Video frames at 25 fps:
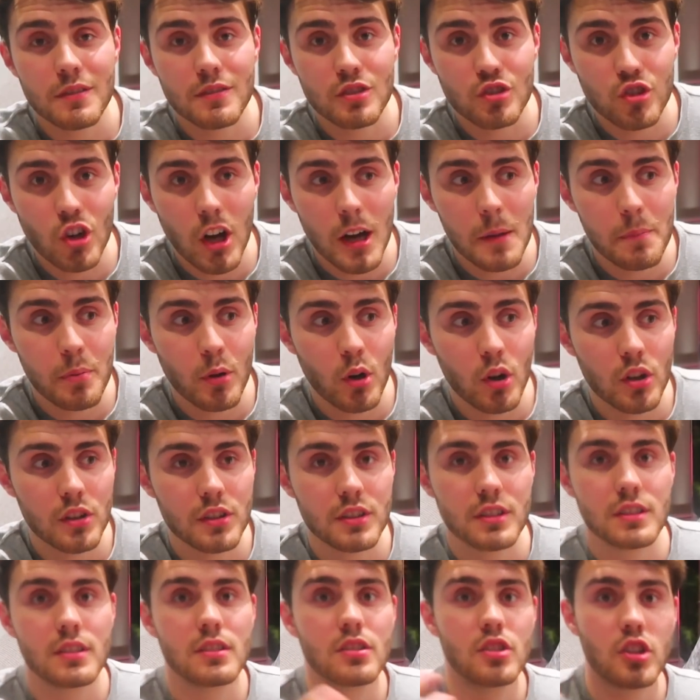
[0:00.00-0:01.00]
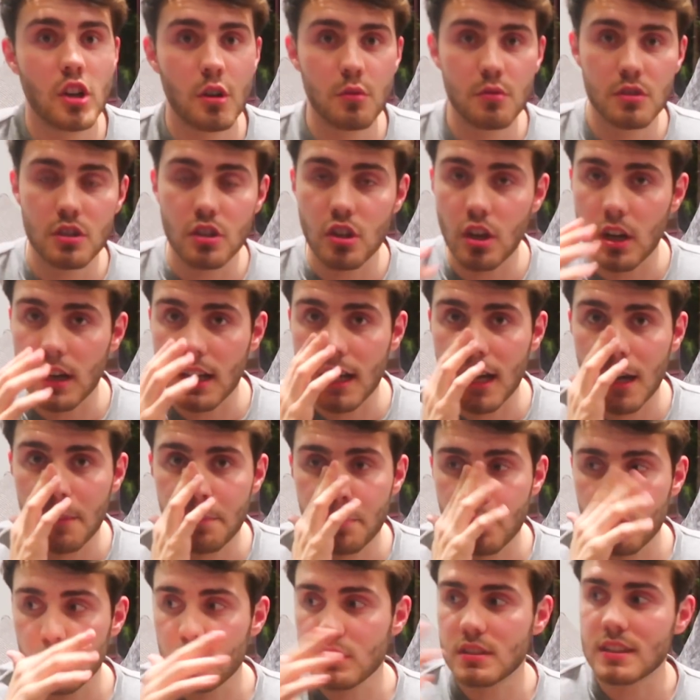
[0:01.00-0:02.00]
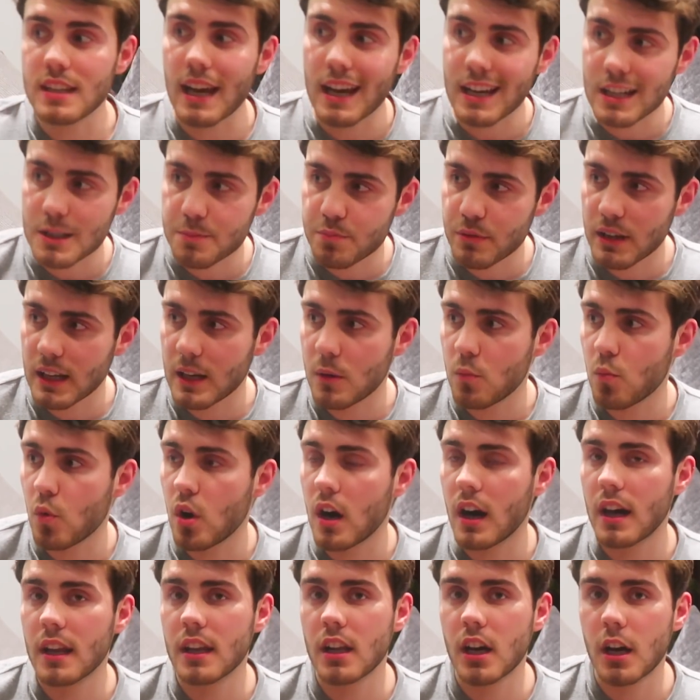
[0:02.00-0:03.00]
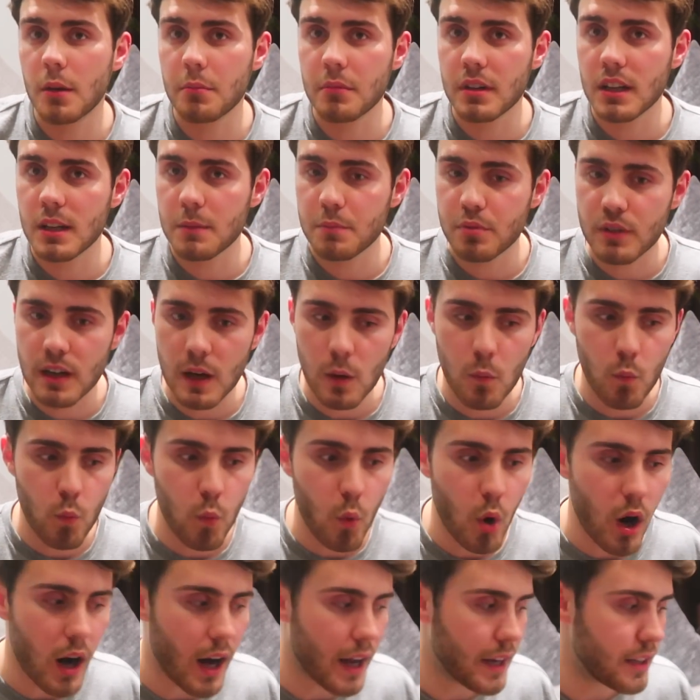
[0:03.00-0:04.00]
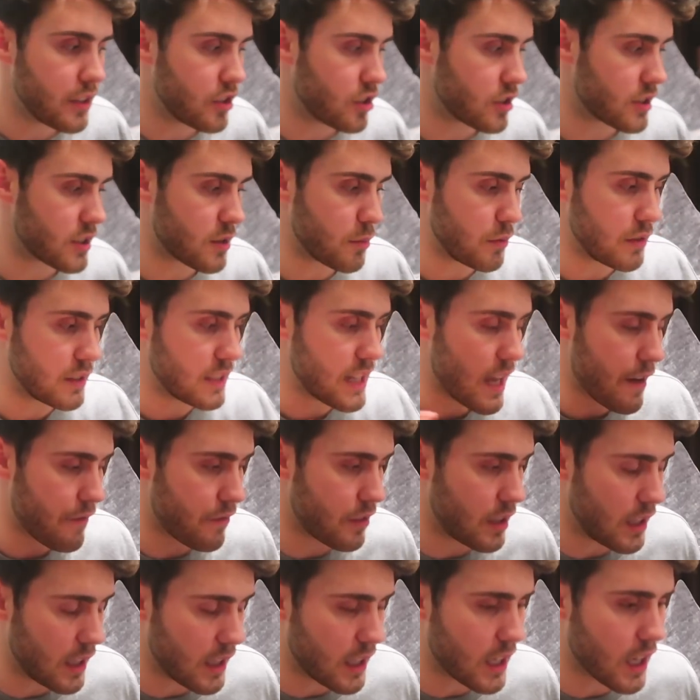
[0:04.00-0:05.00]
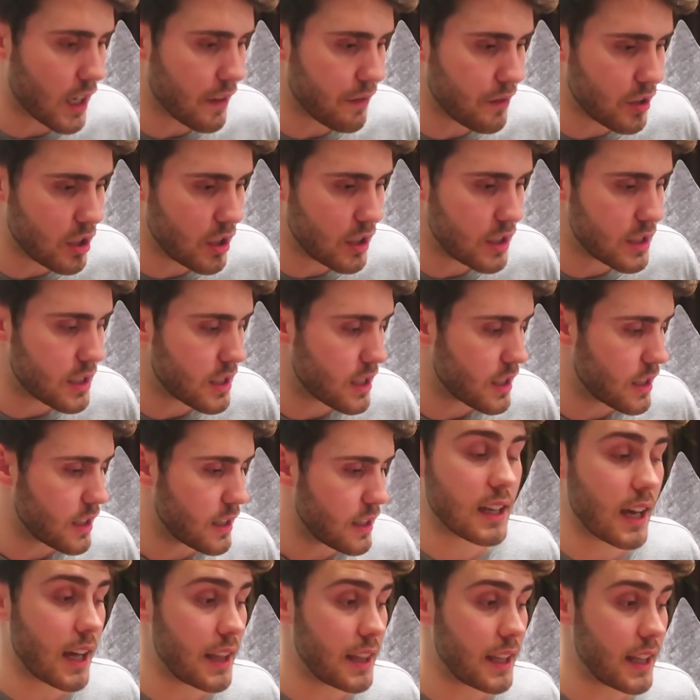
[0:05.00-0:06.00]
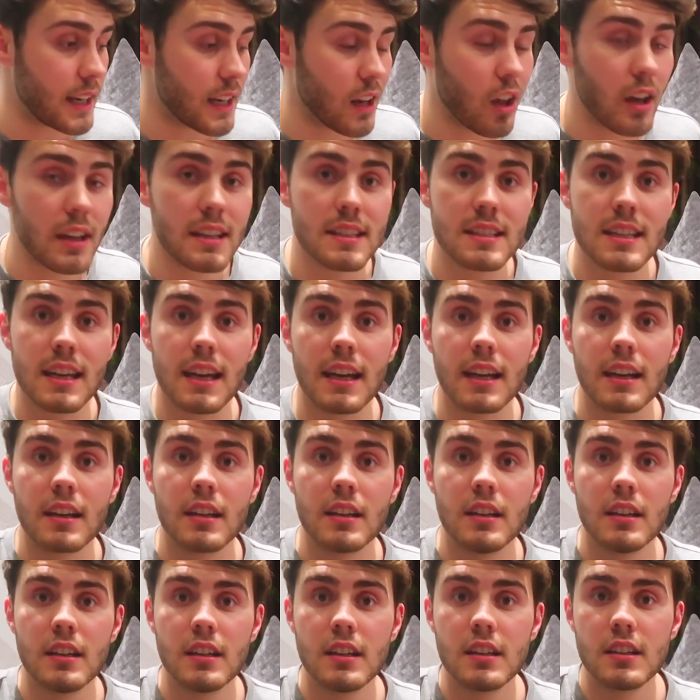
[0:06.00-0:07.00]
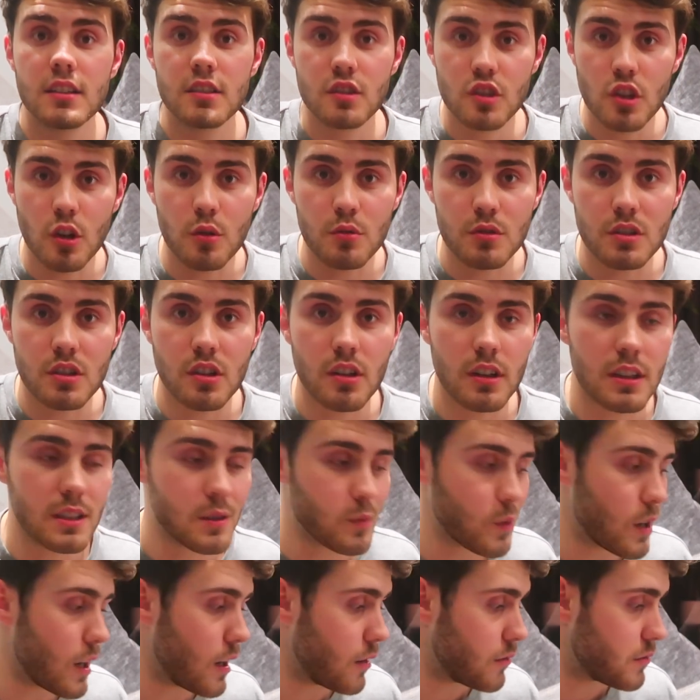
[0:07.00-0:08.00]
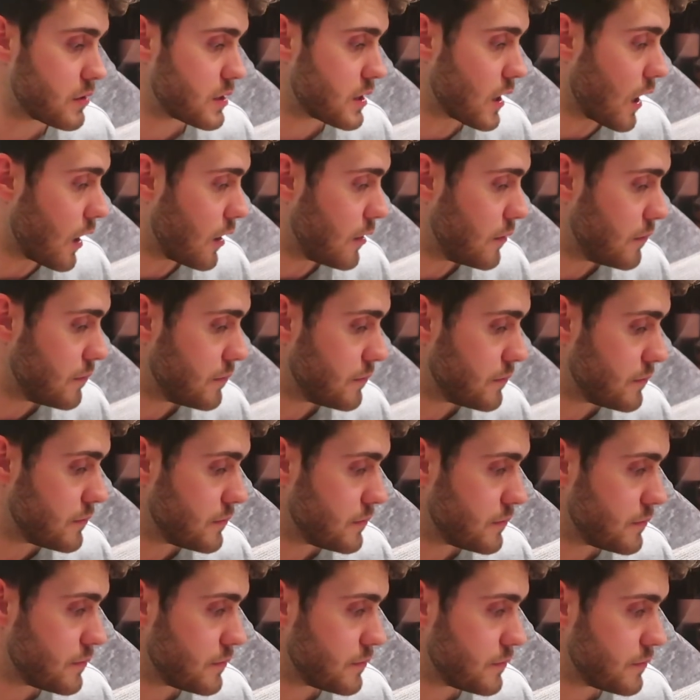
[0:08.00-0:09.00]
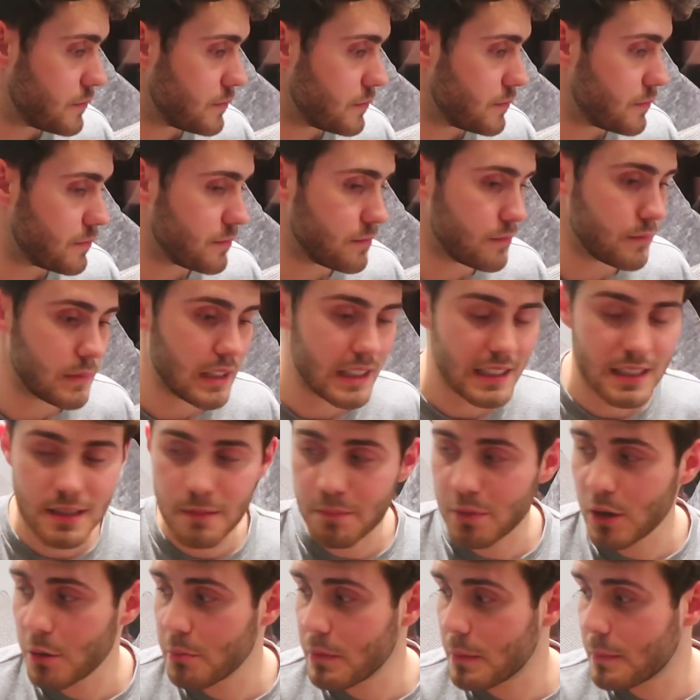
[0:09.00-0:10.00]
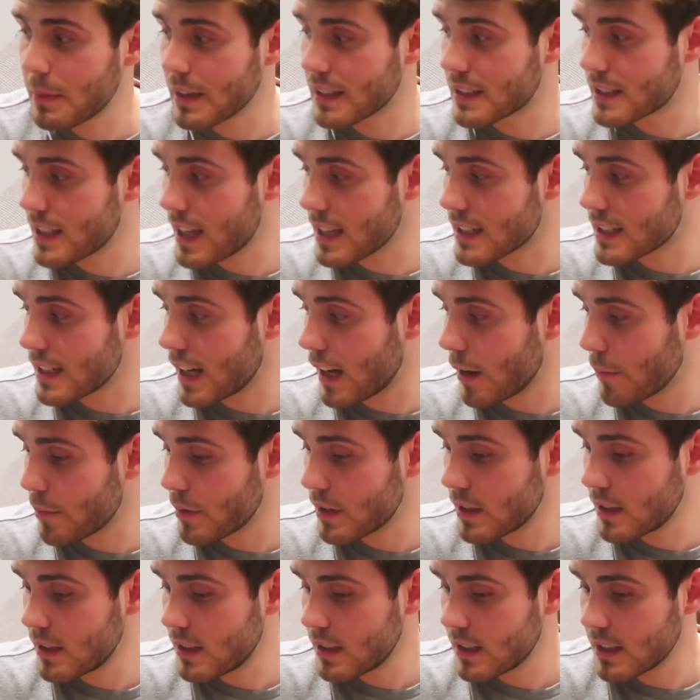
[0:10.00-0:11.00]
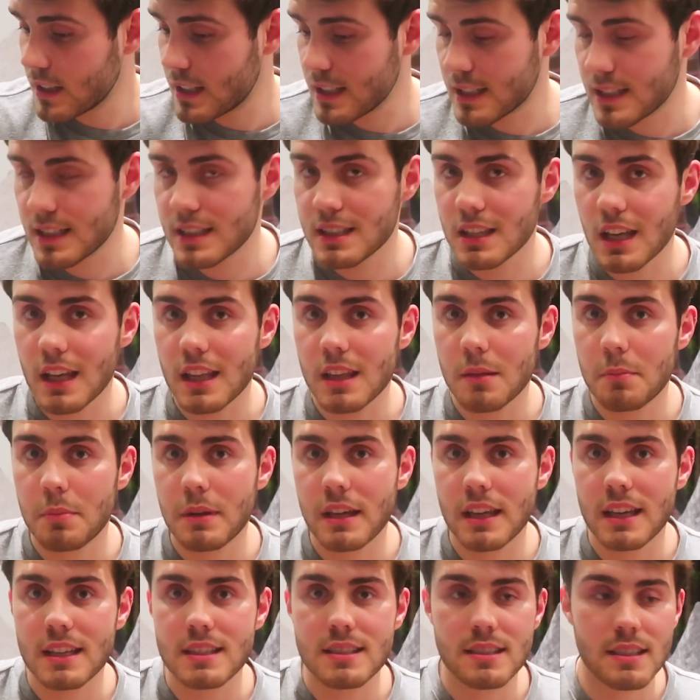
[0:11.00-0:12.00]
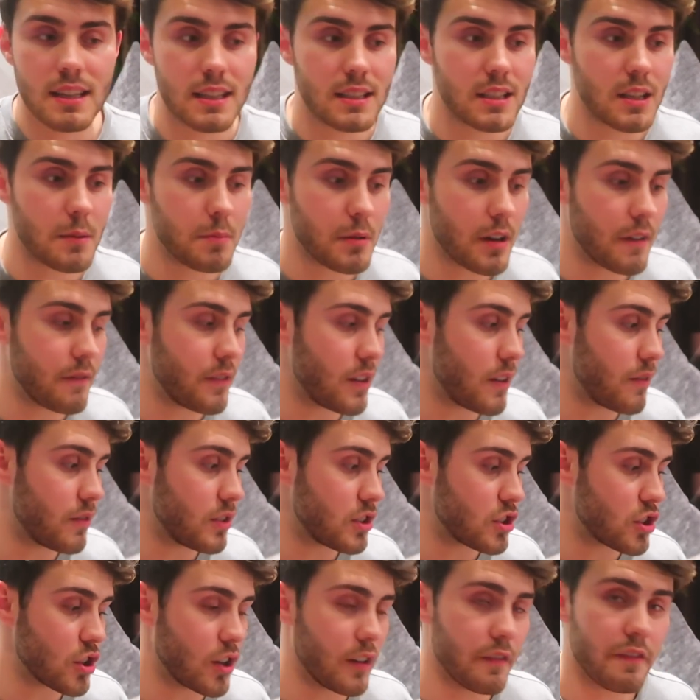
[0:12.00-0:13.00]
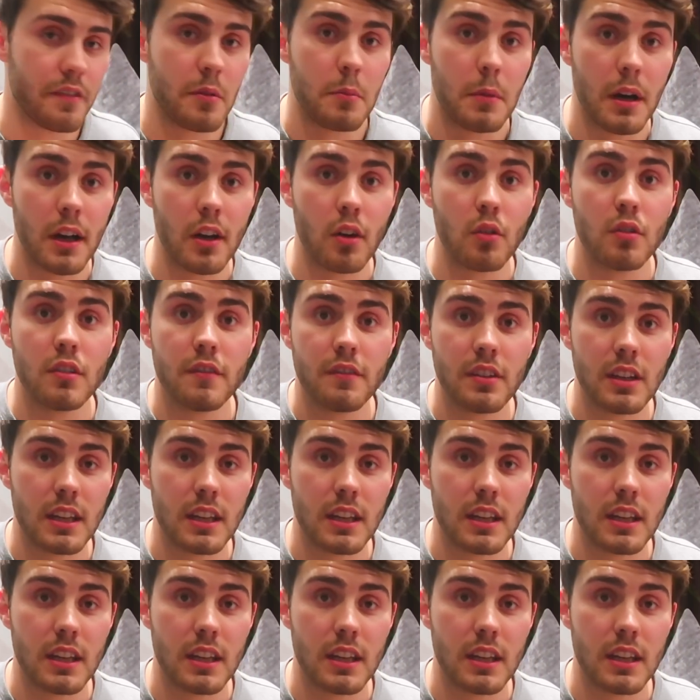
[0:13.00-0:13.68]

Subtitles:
of tripods, Joe's got a couple, Zach's bringing one, I'm gonna bring one just so we're definitely covered. And then lighting, Joe's got as well, so. It's a blooming big setup. This is like the biggest setup I've ever shot for my own